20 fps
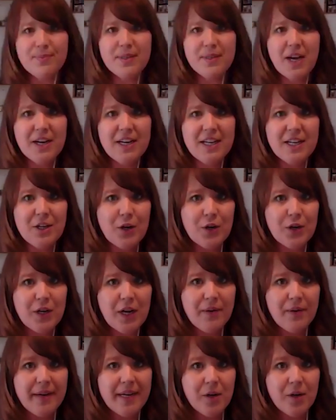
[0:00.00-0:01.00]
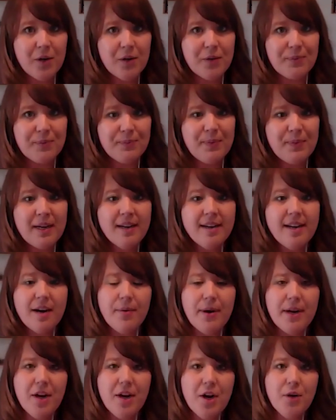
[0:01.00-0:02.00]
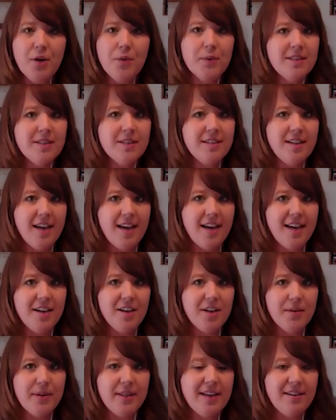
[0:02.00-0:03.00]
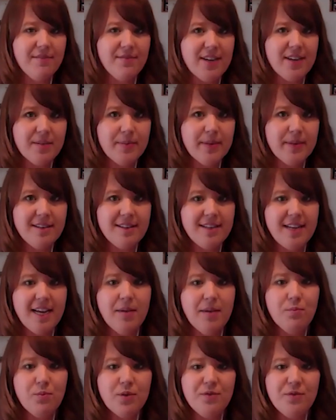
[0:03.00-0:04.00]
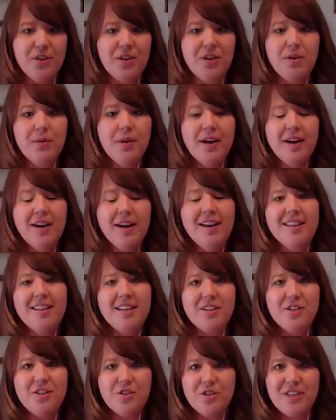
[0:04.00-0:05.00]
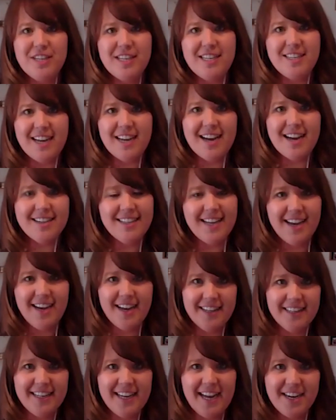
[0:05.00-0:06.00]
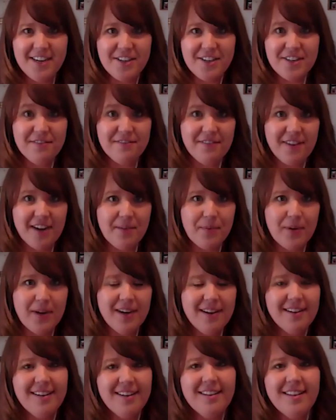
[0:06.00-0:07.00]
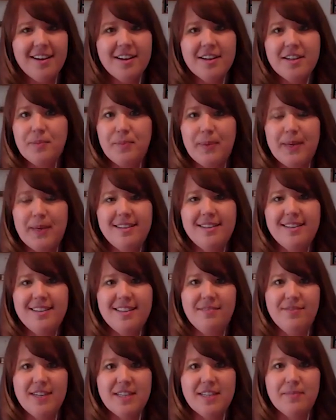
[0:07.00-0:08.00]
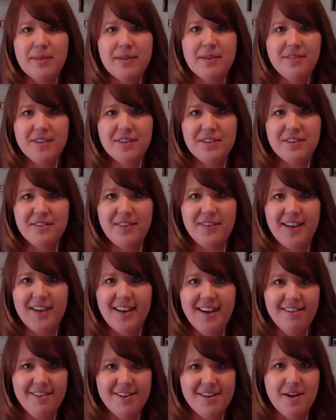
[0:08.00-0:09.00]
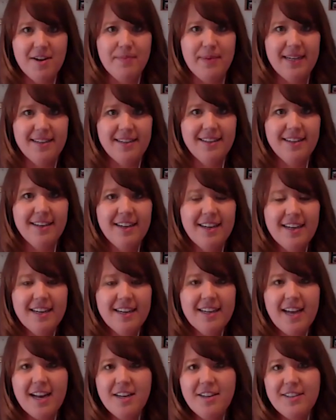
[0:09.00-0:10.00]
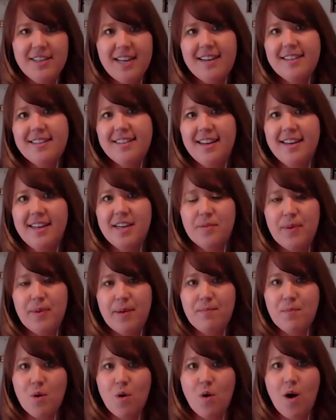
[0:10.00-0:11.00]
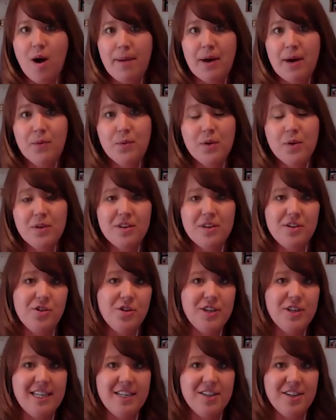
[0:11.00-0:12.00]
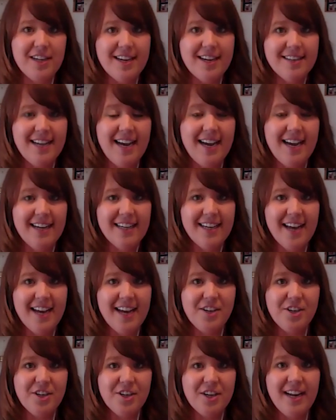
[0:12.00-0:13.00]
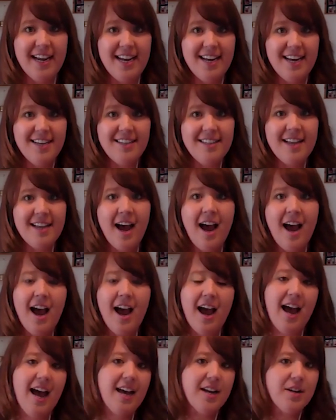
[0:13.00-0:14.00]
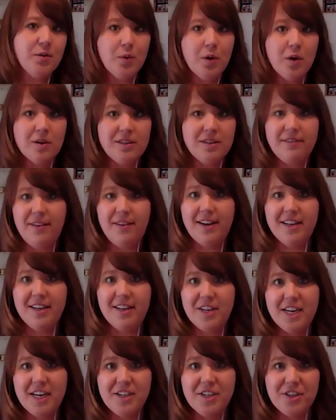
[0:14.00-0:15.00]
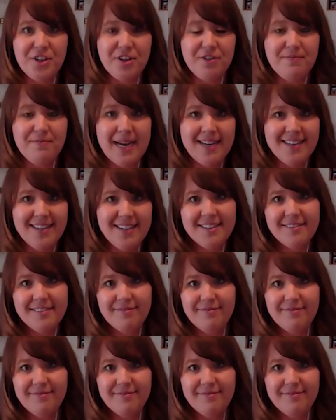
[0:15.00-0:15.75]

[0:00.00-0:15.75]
Certainly a lot going on. Now, I know once a year you and the investment team review the strategic asset allocation framework that underpins the investment philosophy here at Nutmeg. Can you tell us a little bit more about what the strategic asset allocation is and what, if any, changes you've made?